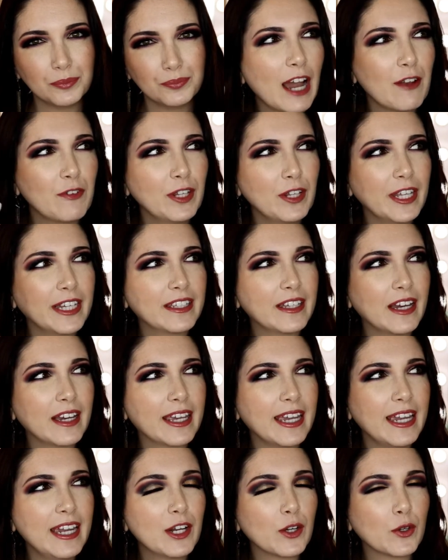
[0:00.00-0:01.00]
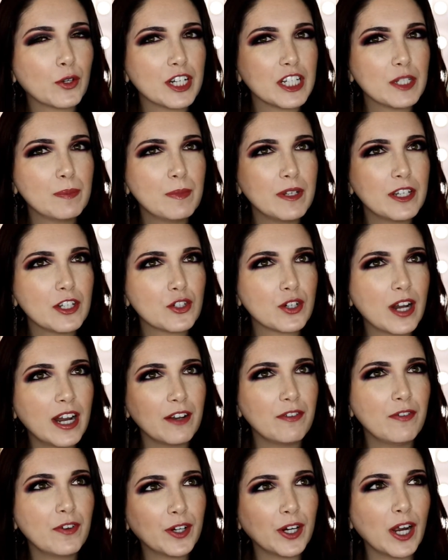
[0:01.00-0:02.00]
I feel like a kid at Christmas trying to
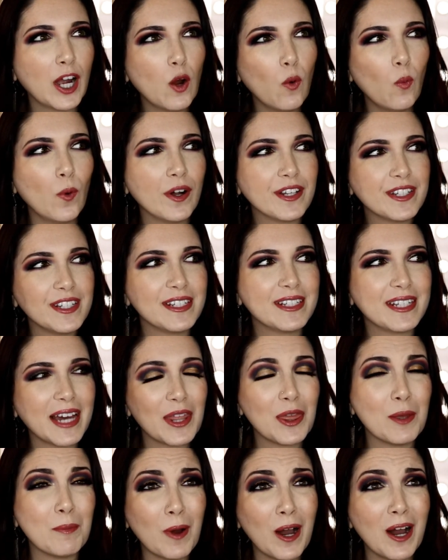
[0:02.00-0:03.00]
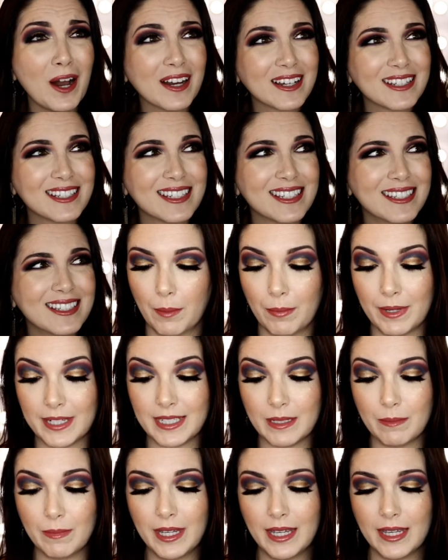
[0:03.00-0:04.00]
figure out what's inside the box, but
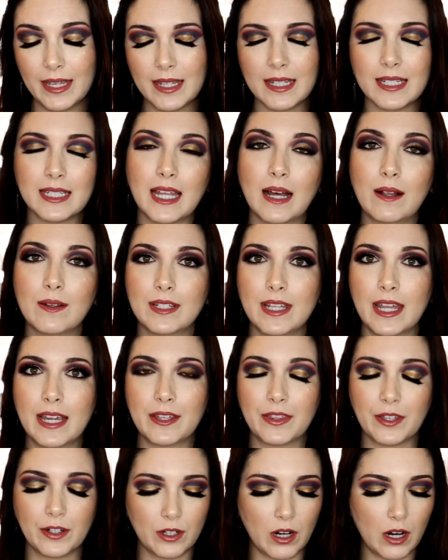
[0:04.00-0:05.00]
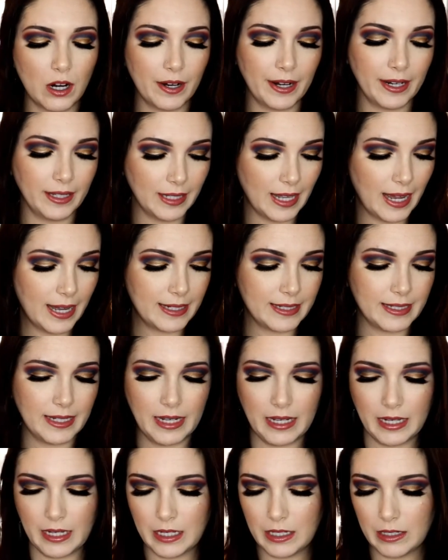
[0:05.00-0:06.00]
to me it sounds like there are a lot
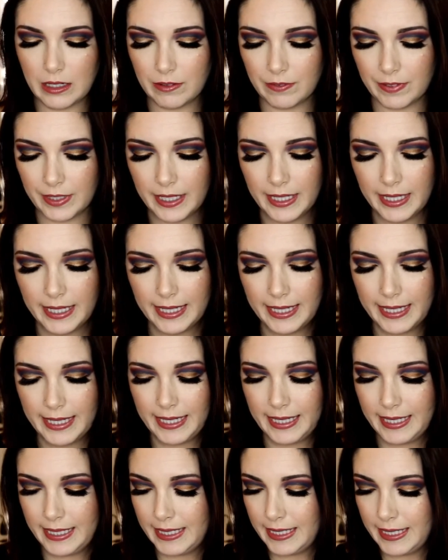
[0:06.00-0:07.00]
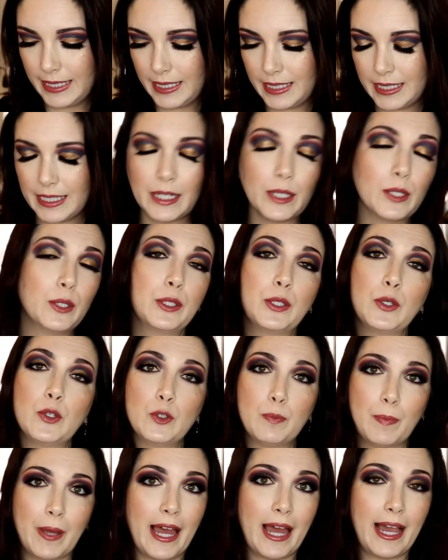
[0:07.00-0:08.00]
of single-use
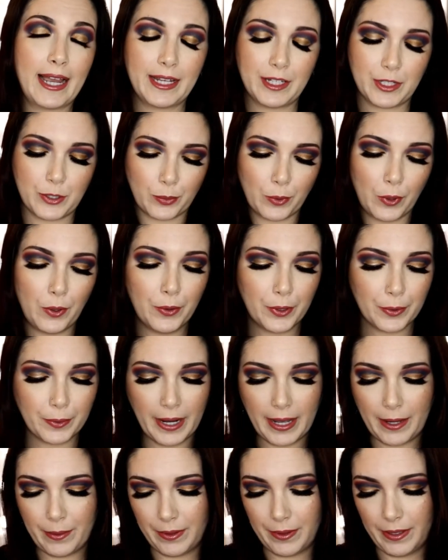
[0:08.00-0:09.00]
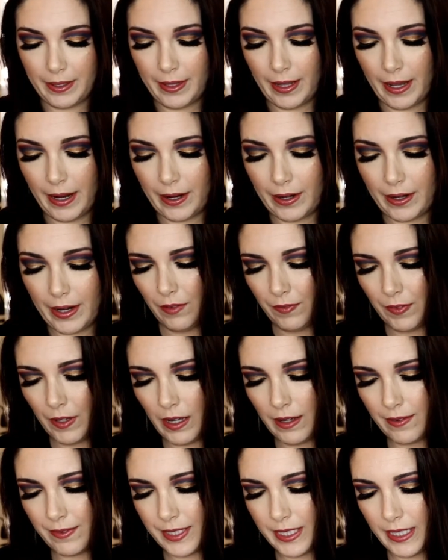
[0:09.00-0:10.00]
packets rolling around in there. If y'all
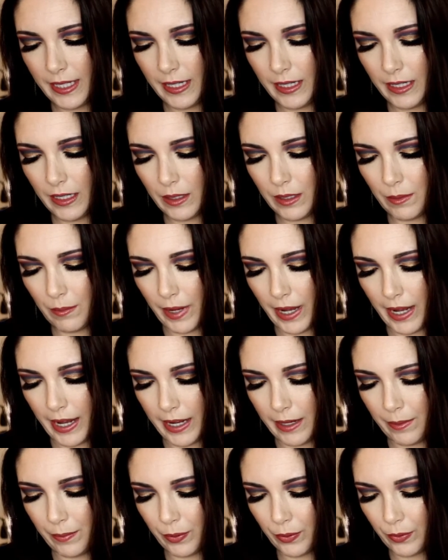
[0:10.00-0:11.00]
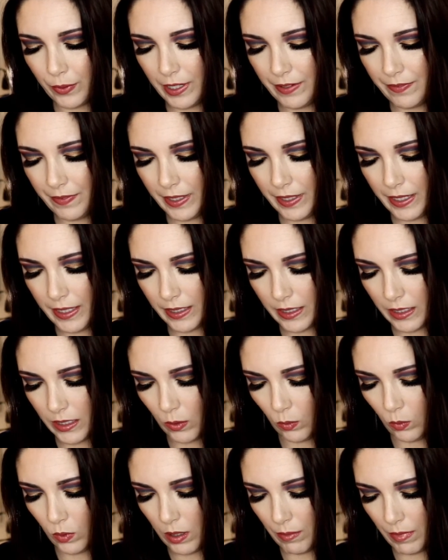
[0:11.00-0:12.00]
have seen my previous
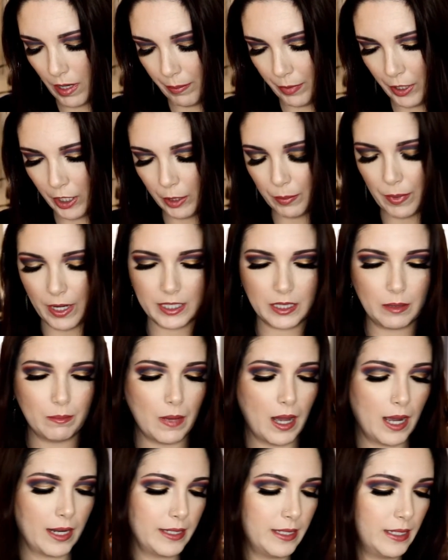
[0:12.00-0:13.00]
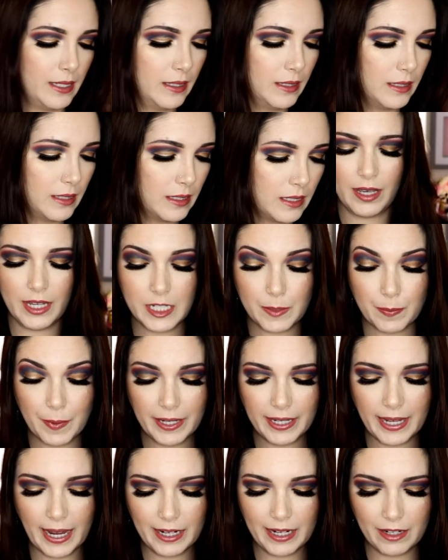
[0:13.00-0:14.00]
Walmart beauty box unboxings, it's been
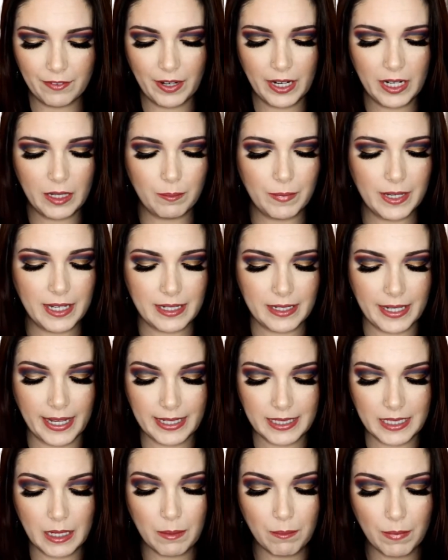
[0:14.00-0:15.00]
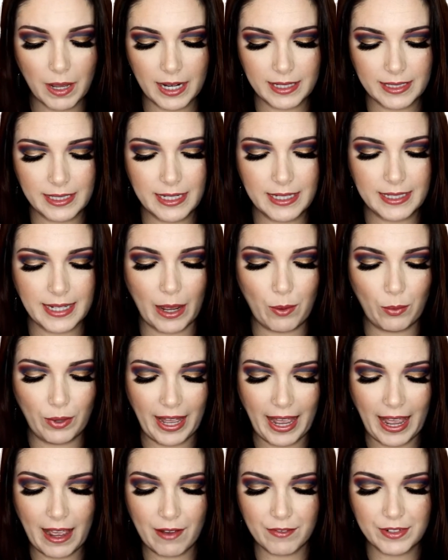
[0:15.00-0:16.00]
kind of hit and miss. Like, some boxes I will
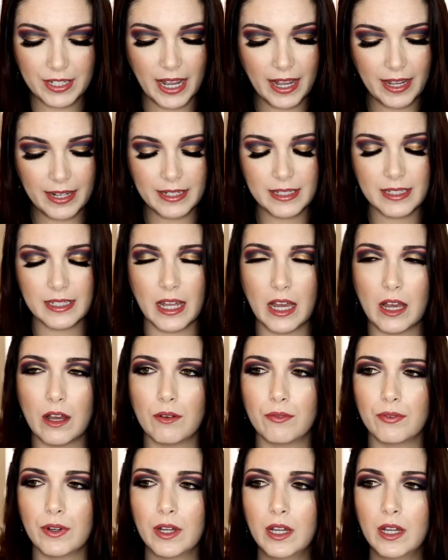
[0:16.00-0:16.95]
have tons of